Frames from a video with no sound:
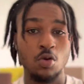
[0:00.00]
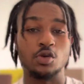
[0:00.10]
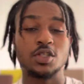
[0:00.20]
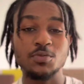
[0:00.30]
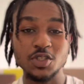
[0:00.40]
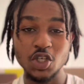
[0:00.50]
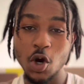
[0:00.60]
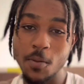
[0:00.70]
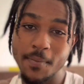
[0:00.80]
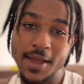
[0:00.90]
What's up with
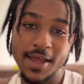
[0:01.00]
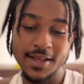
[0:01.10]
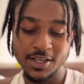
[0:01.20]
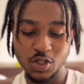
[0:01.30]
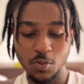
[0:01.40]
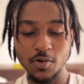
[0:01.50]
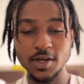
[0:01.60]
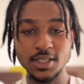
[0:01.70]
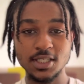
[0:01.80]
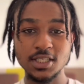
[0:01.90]
y'all, man? It's your
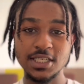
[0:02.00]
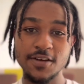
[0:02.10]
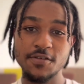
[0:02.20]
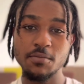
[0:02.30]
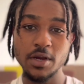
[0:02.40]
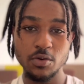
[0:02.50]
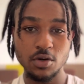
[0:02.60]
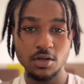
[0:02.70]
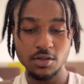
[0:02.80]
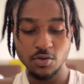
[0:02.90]
boy, it's Jeffrey, back
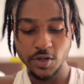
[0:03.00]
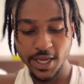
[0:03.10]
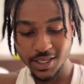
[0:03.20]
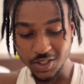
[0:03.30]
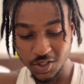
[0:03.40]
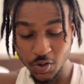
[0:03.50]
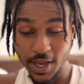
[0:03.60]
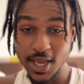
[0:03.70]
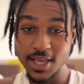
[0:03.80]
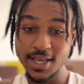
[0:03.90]
with another reaction. So,
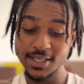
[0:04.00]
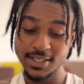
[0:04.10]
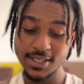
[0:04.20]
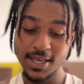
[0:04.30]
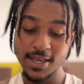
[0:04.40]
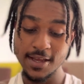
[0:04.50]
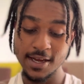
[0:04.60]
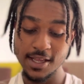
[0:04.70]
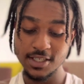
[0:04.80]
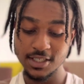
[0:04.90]
hey, yesterday
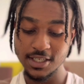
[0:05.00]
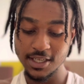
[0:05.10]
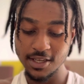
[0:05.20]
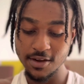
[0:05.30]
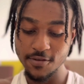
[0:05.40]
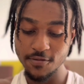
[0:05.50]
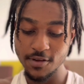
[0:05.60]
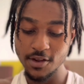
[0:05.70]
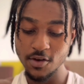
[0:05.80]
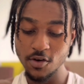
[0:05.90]
I just checked out a
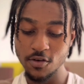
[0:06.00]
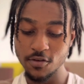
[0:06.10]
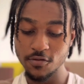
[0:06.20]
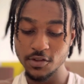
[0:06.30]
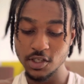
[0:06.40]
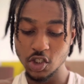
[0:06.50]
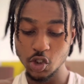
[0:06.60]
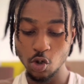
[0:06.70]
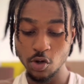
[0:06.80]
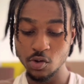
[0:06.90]
video of this
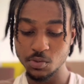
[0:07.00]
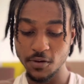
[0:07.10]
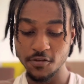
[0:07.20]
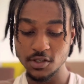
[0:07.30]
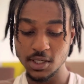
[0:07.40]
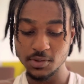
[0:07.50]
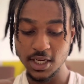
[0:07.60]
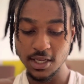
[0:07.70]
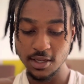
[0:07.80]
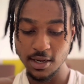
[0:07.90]
show. It was my first time
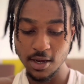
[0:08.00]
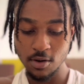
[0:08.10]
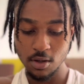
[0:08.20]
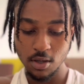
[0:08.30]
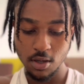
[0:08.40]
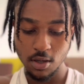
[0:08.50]
checking it out.